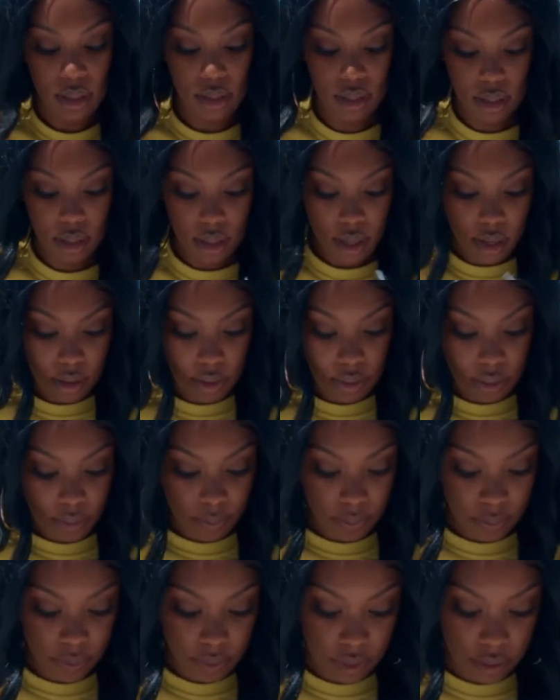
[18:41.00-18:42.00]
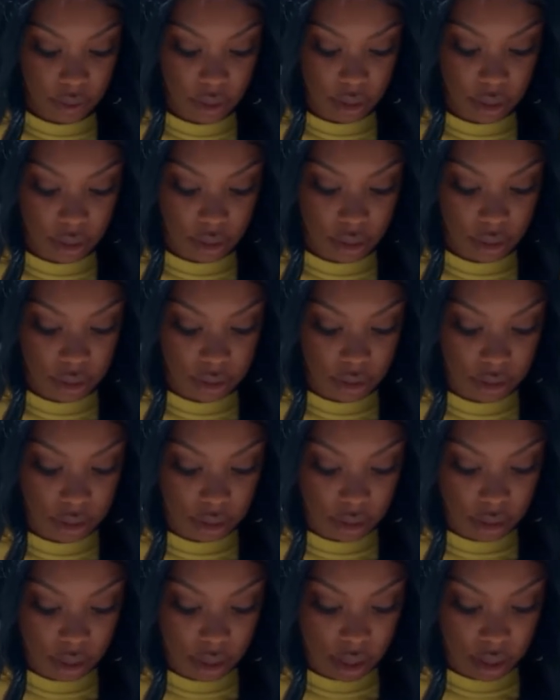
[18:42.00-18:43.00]
So get
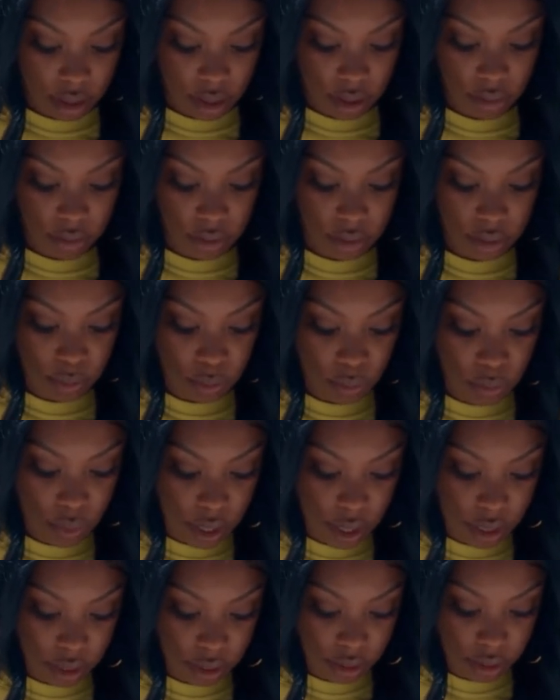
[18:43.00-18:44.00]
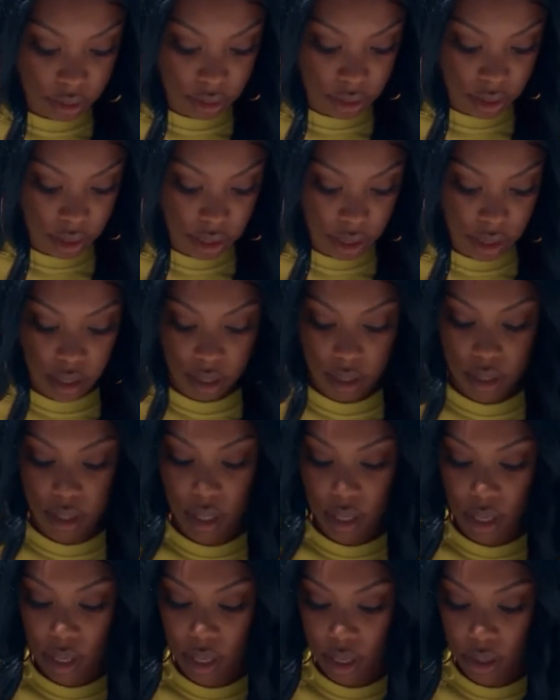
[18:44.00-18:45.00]
yourself some wet acrylic
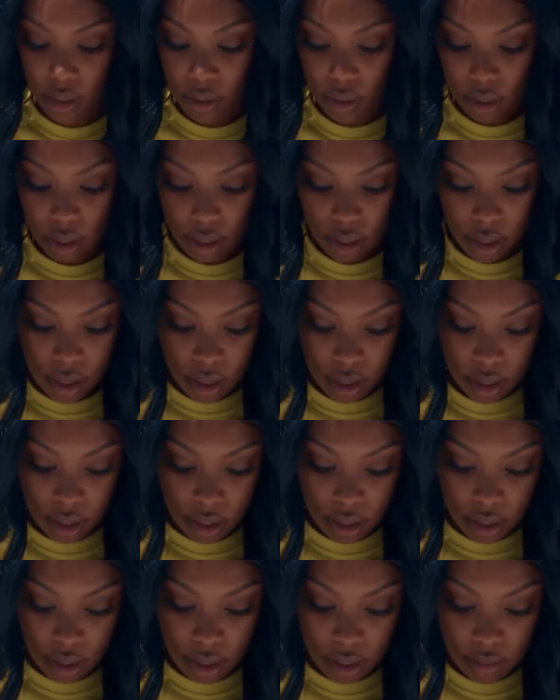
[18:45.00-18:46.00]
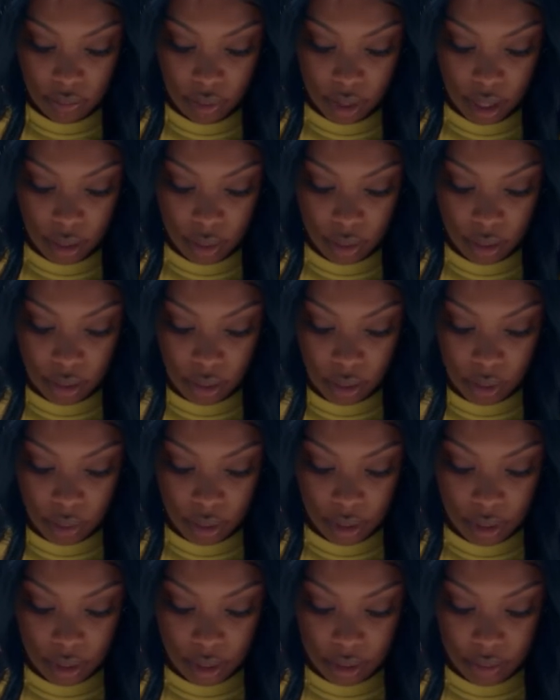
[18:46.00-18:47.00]
down. This flower is
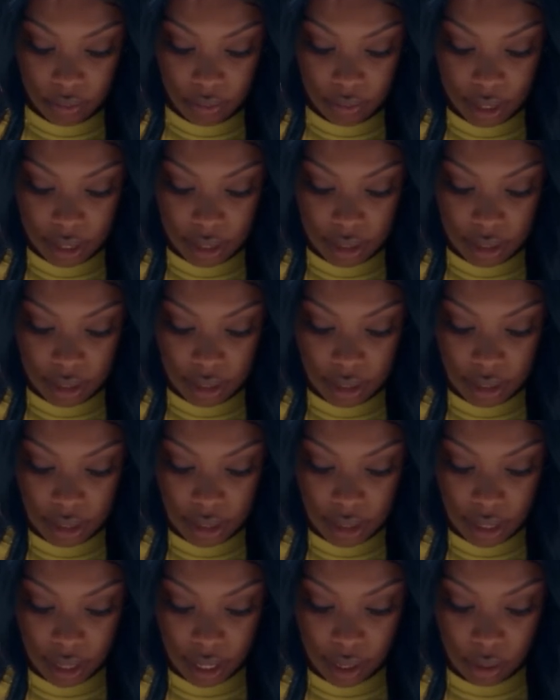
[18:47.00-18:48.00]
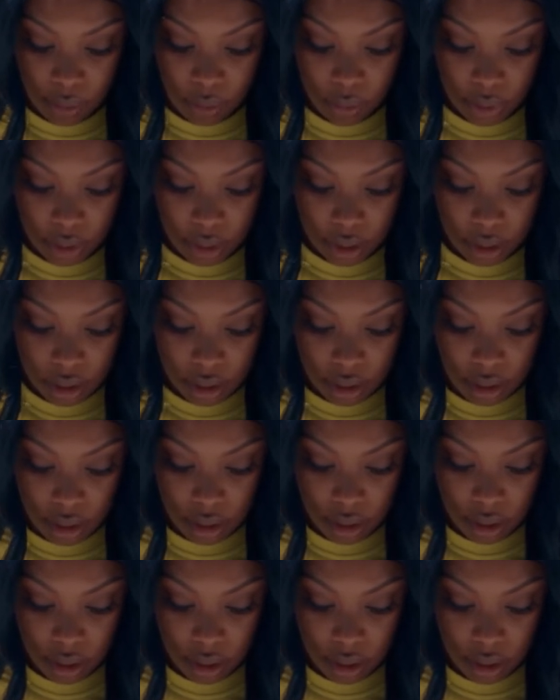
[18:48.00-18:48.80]
already facing downward.